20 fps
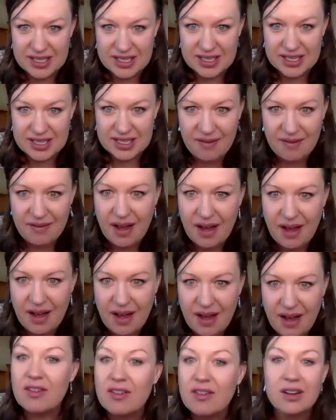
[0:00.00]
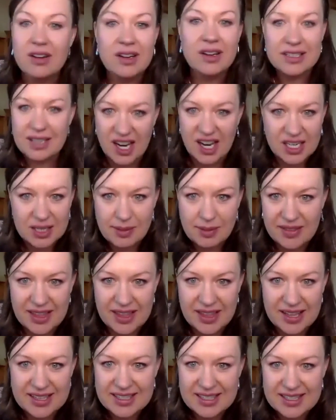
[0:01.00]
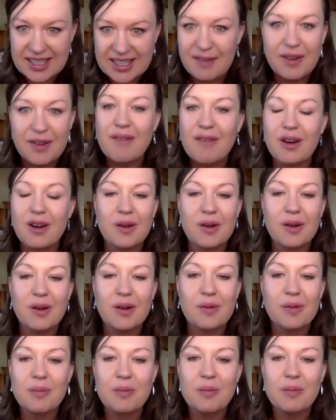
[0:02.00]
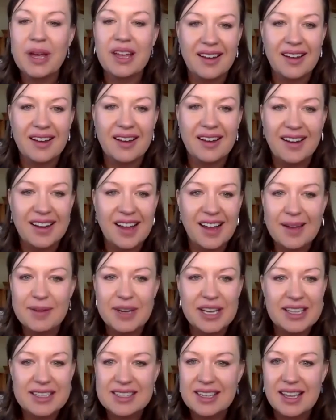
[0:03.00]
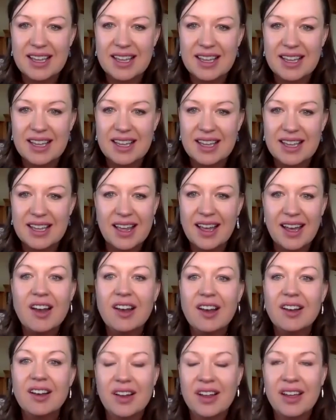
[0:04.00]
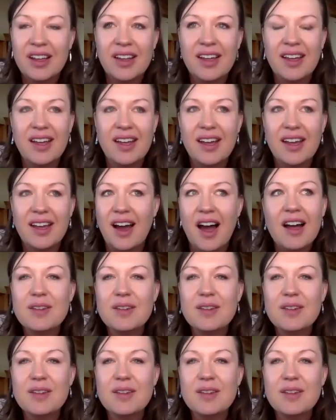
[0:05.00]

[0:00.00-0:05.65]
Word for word: any of this stuff i've never heard it talked about this i've never been on i mean it's un